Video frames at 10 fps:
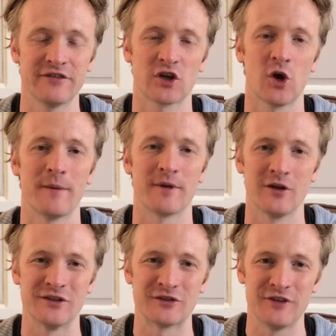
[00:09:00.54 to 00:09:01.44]
comment below
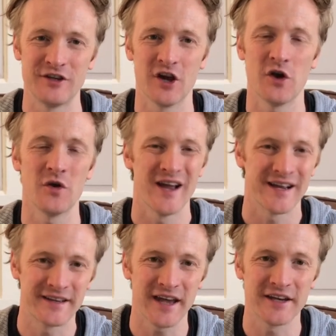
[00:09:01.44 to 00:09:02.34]
this video.
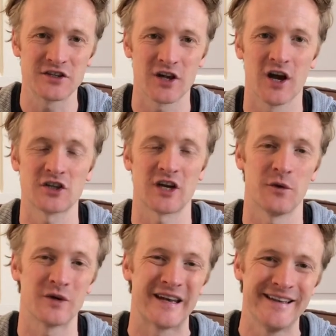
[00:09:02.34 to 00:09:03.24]
Get in touch. I
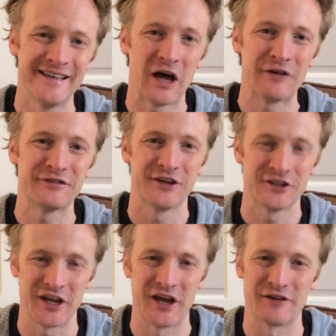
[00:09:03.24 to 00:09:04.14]
would love
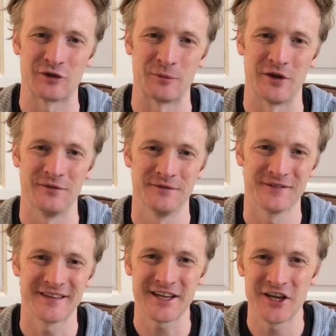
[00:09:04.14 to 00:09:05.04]
to hear from you.
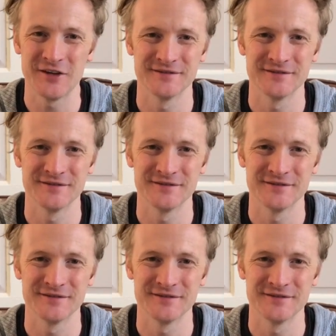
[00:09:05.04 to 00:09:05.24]
Thank you.